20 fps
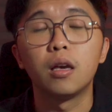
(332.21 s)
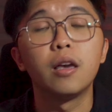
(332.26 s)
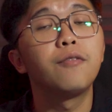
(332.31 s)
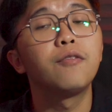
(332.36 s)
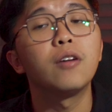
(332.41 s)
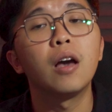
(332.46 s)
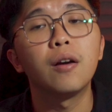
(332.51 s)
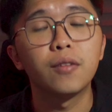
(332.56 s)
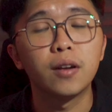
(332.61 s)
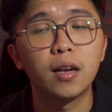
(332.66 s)
If
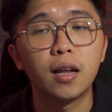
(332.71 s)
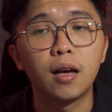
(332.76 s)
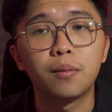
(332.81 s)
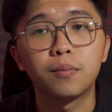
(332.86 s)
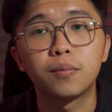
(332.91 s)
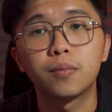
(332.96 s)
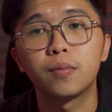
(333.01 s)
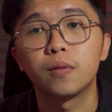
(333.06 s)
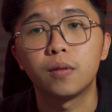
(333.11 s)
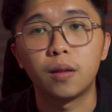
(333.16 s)
you have a
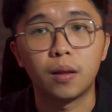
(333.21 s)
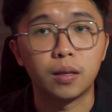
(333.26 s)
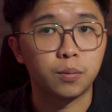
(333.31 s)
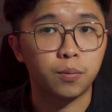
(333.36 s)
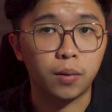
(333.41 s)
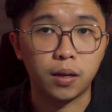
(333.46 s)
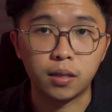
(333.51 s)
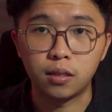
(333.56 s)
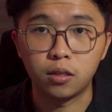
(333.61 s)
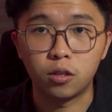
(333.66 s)
lamp that's
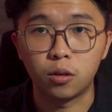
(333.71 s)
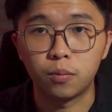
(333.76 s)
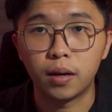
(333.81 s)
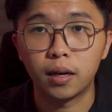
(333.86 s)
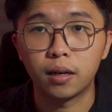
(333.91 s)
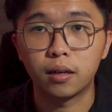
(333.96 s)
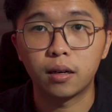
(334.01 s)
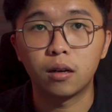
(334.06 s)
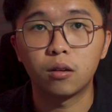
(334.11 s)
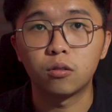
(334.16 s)
placed in your
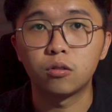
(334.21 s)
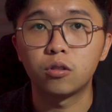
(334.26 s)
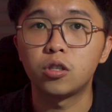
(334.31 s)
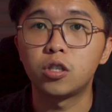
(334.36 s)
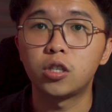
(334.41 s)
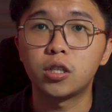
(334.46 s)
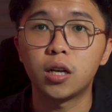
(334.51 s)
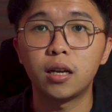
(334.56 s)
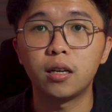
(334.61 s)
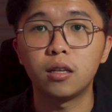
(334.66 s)
background,
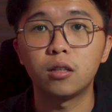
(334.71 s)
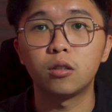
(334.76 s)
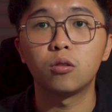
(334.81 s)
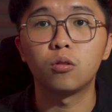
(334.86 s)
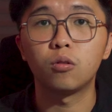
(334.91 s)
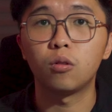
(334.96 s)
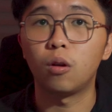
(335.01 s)
shine it